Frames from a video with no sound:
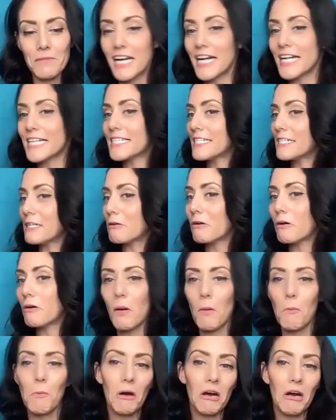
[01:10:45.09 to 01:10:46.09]
that I still
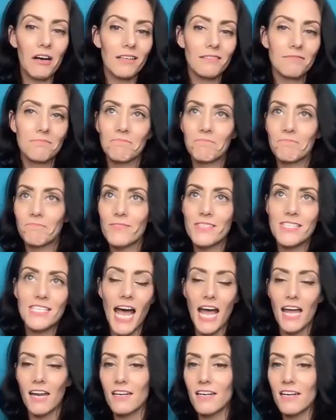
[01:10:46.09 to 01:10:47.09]
remember
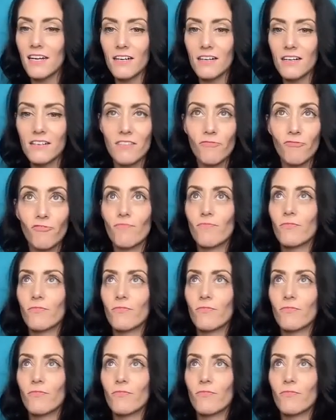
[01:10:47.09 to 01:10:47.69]
ten years.